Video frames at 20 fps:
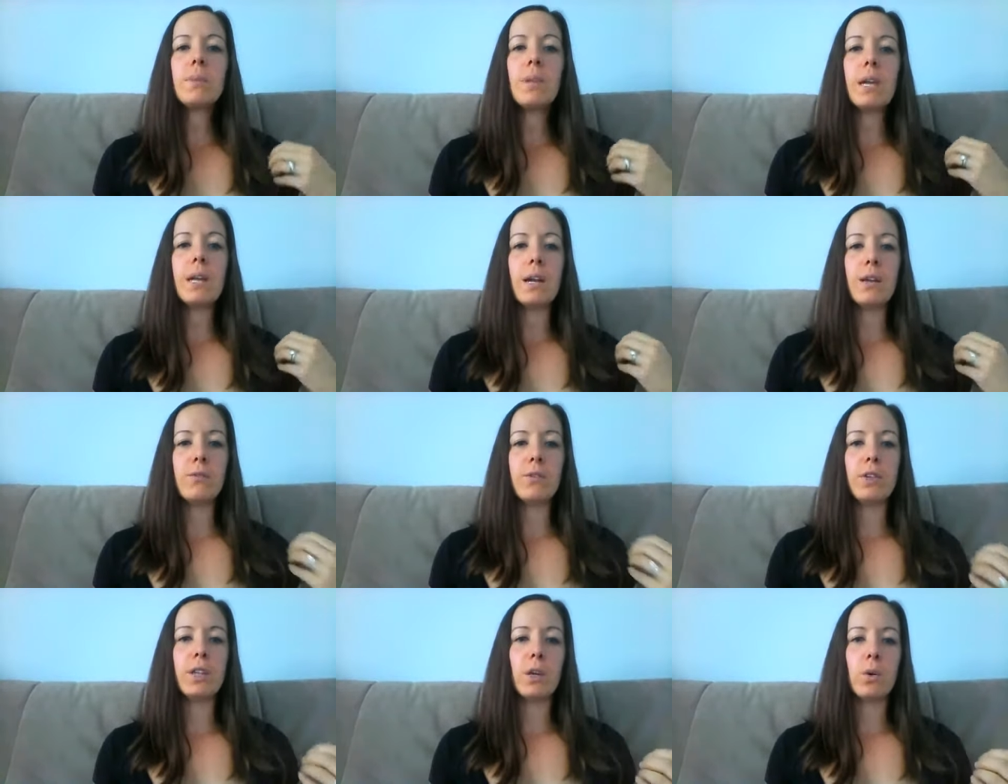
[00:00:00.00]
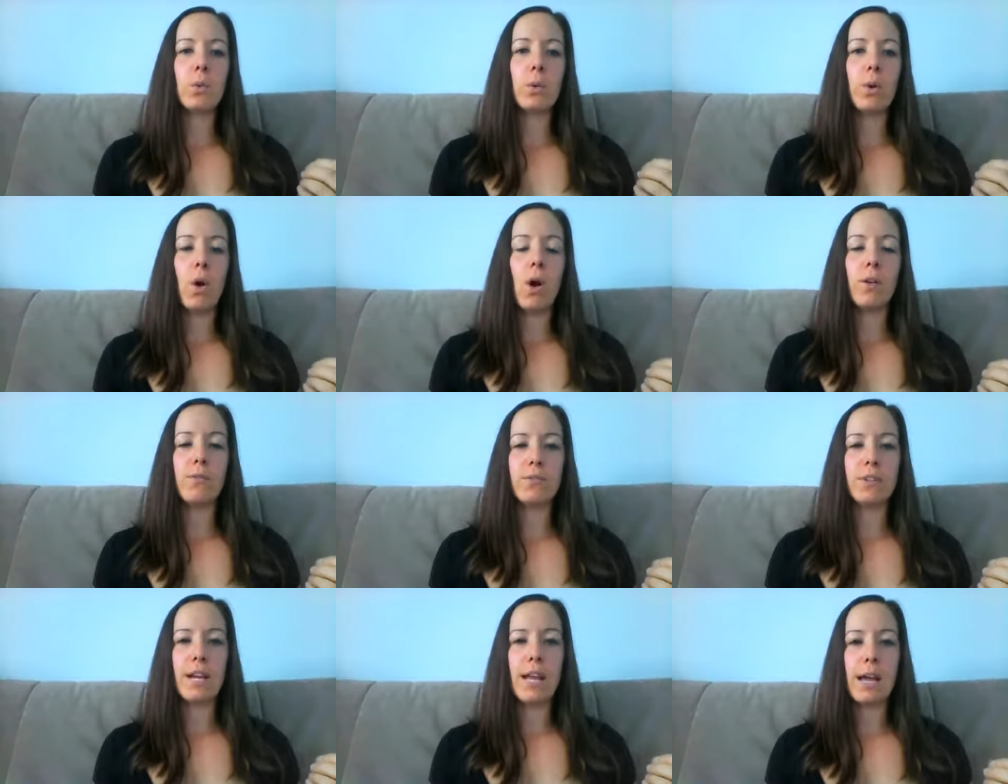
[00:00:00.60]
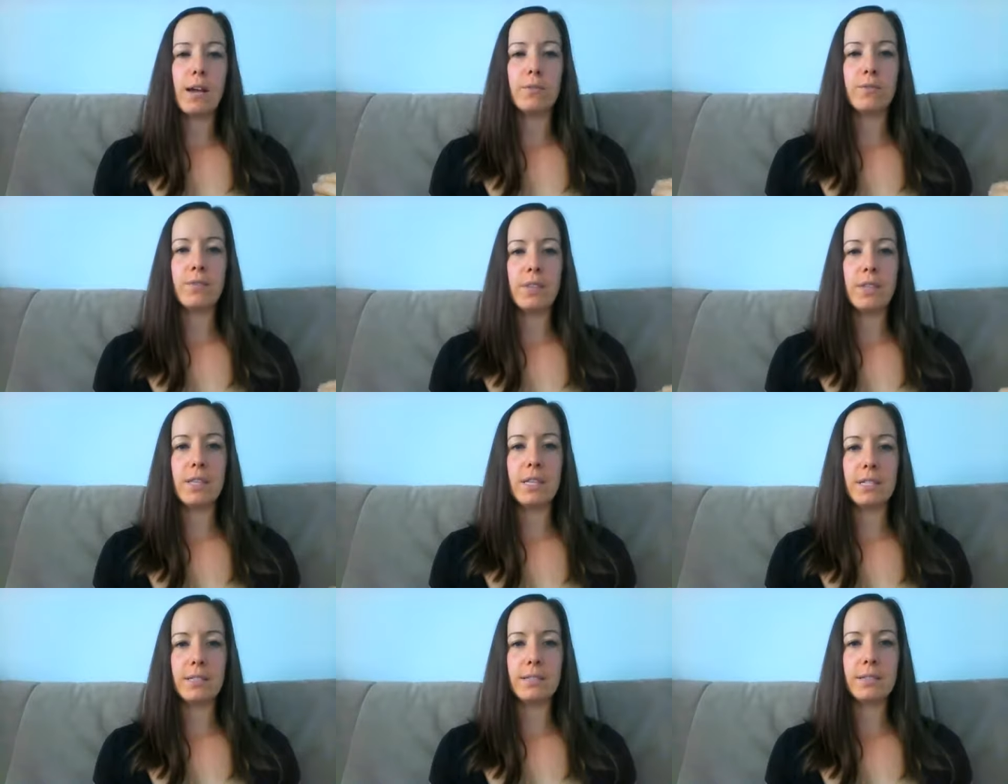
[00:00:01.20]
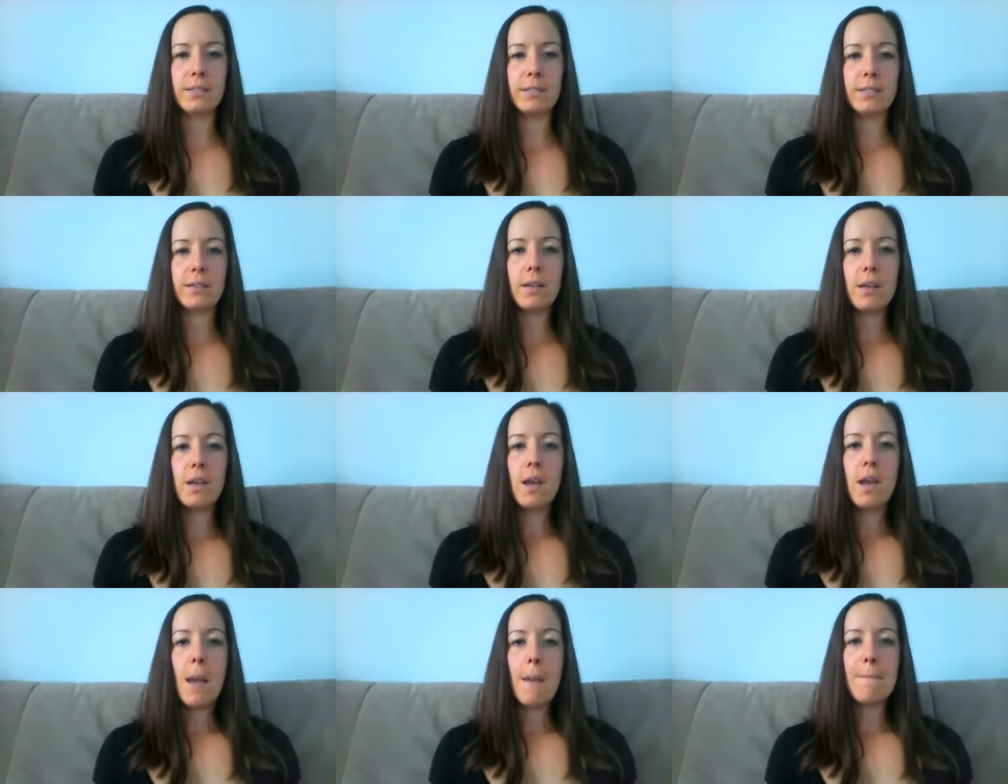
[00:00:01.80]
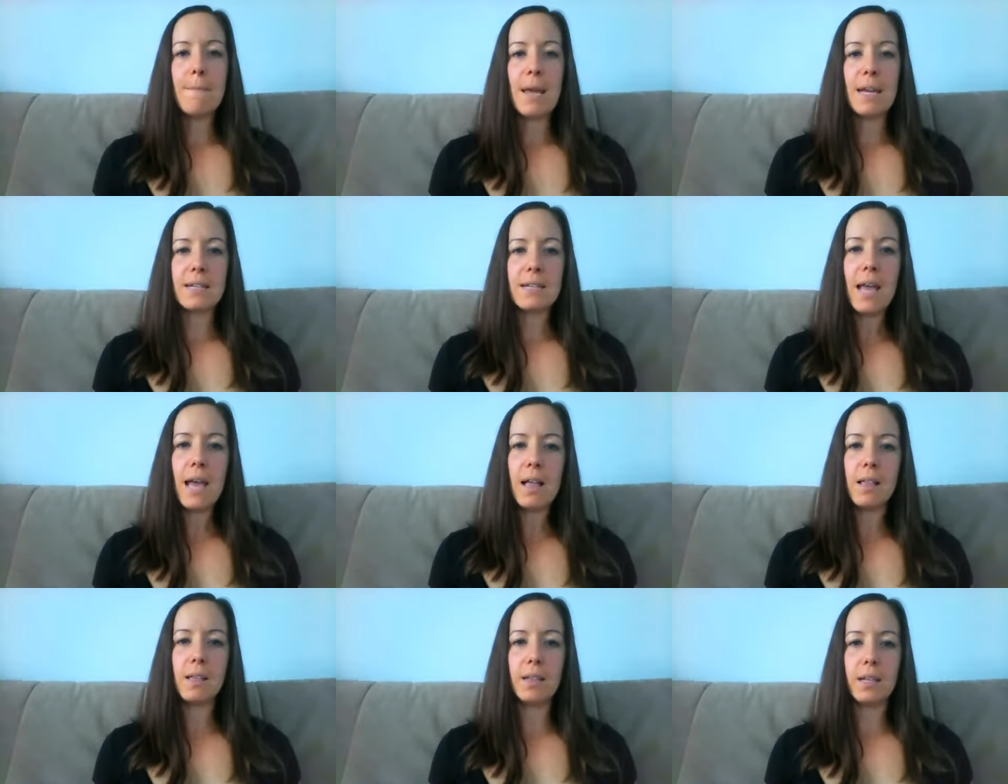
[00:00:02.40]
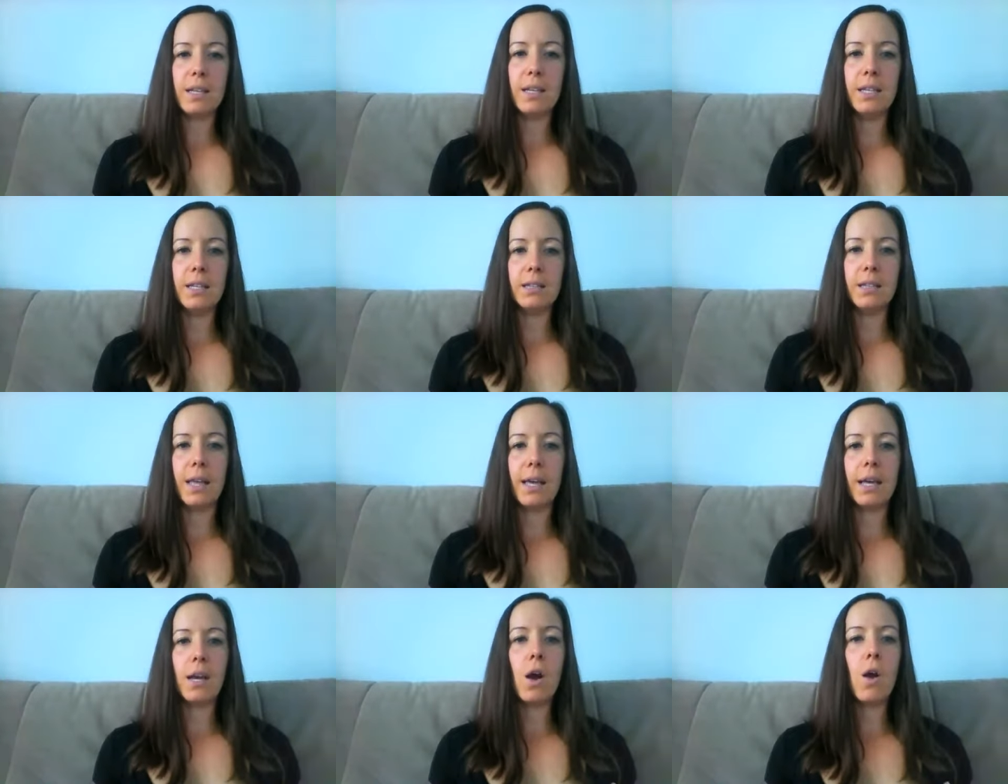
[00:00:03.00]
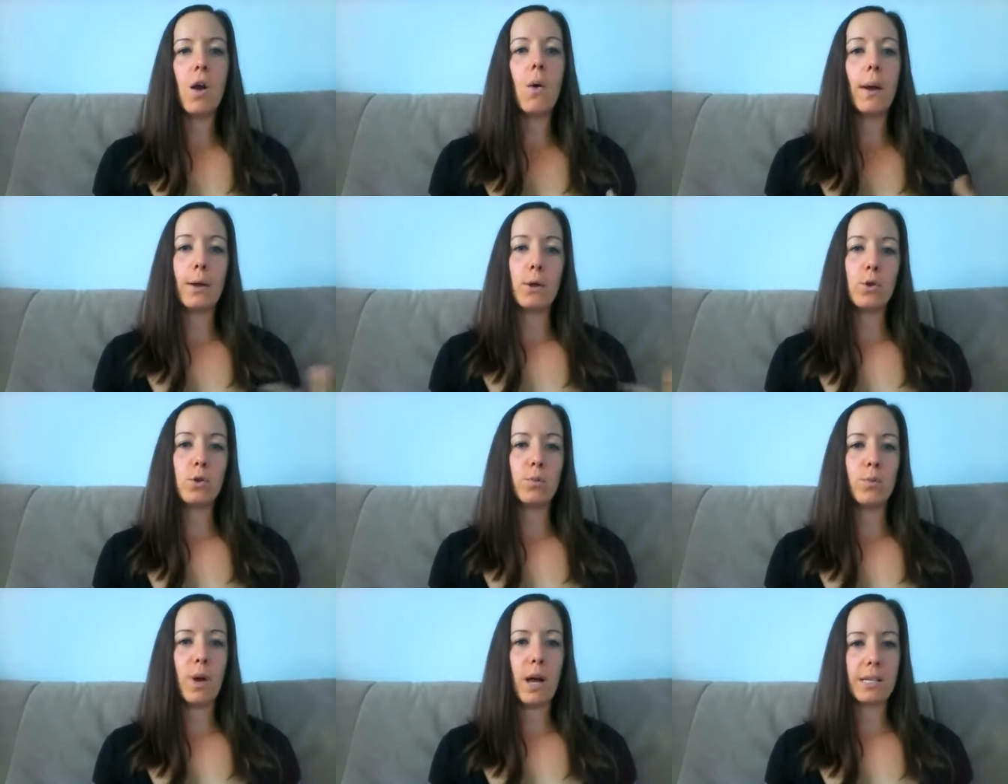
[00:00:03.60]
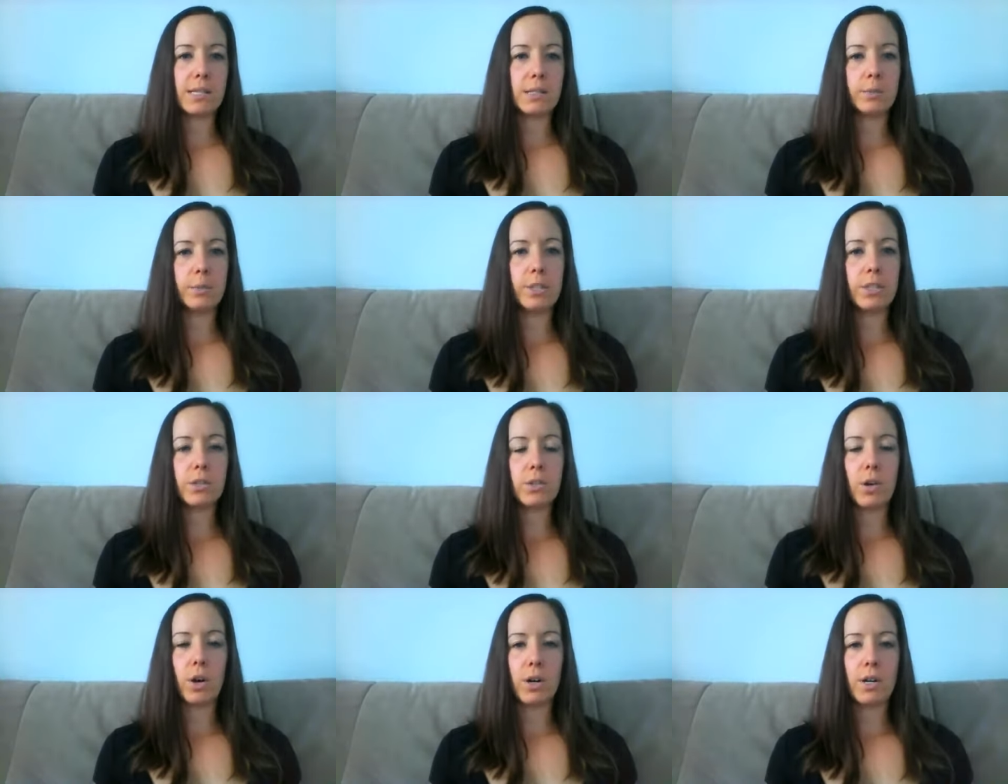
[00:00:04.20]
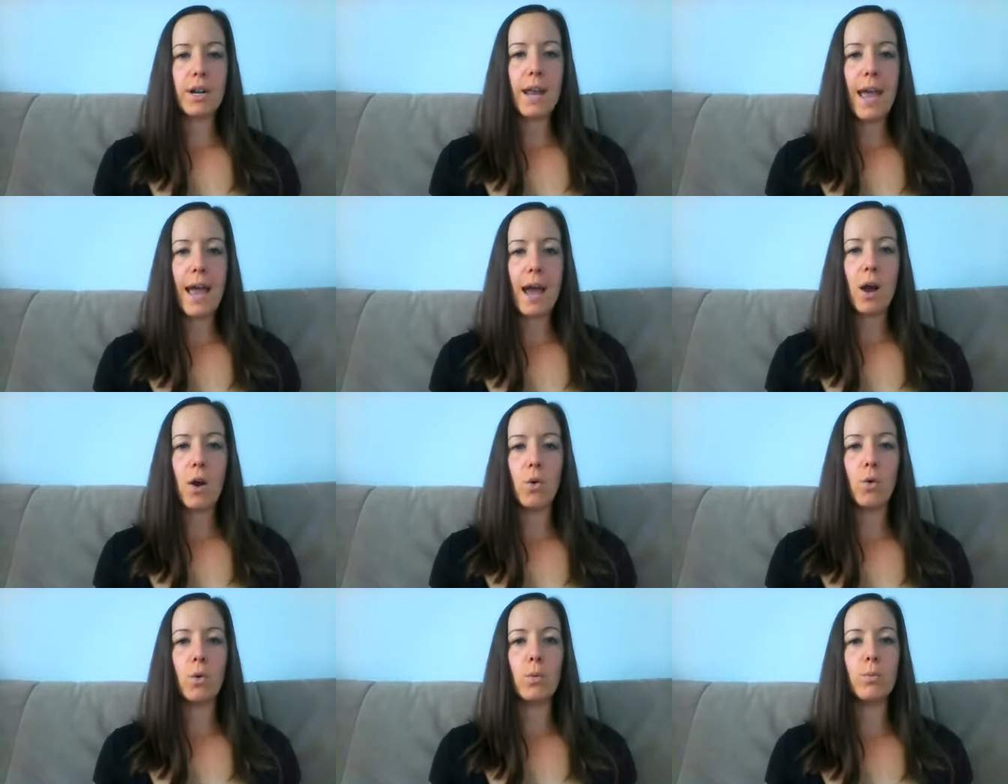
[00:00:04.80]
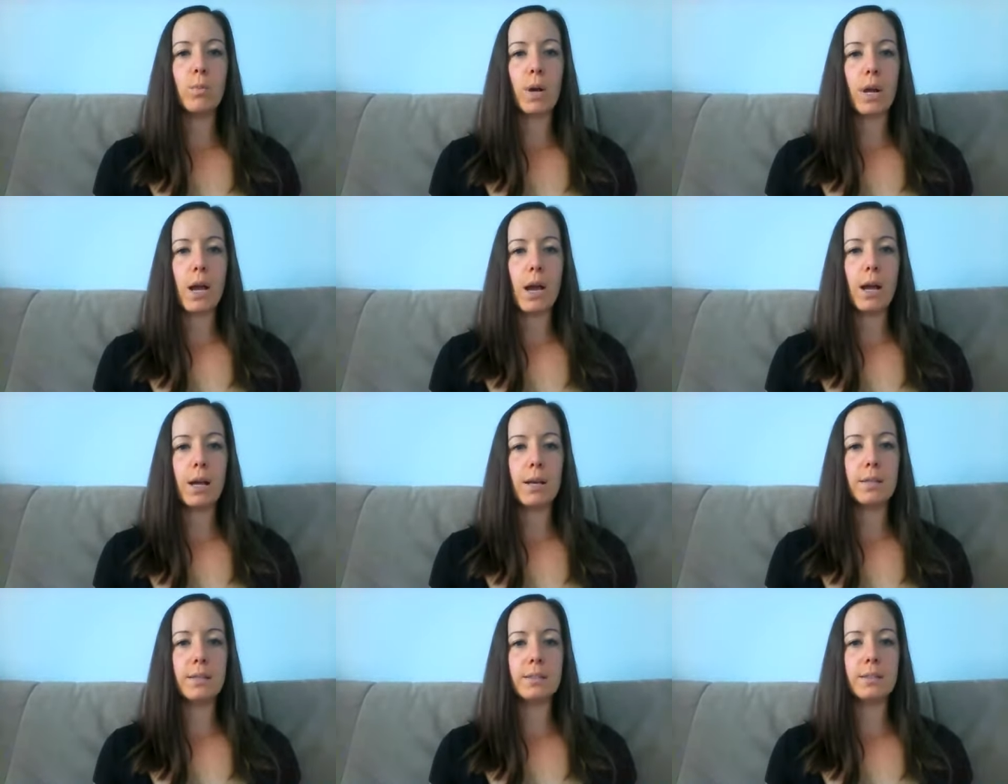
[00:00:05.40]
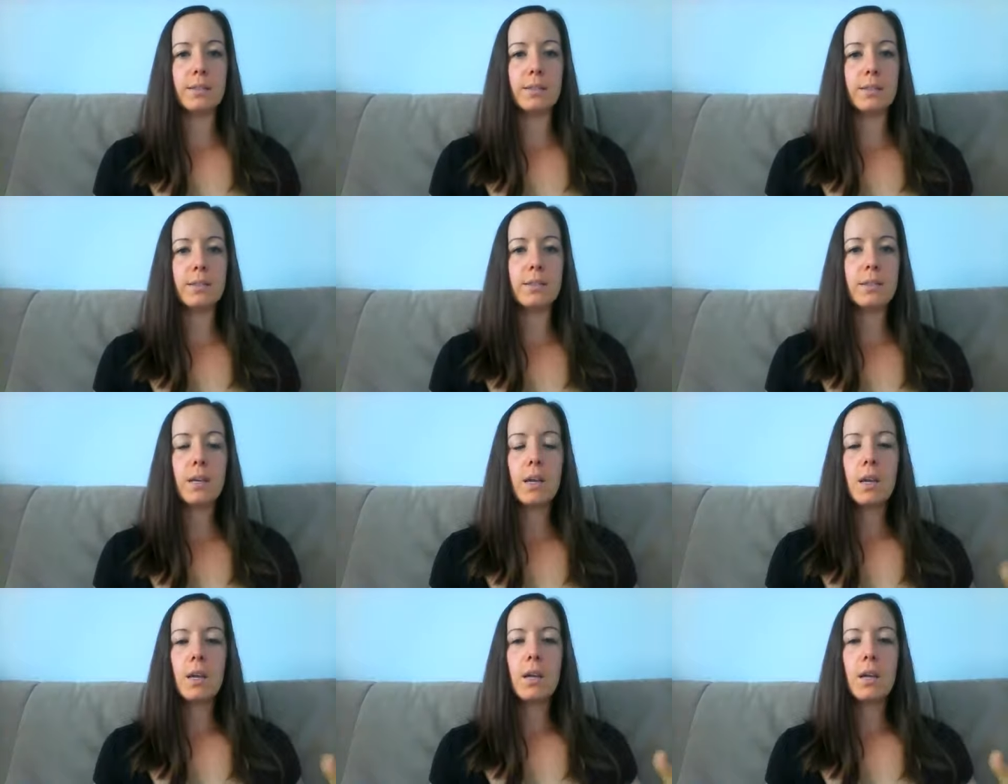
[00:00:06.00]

And I feel like we often have this mentality like, oh, I couldn't possibly start now because,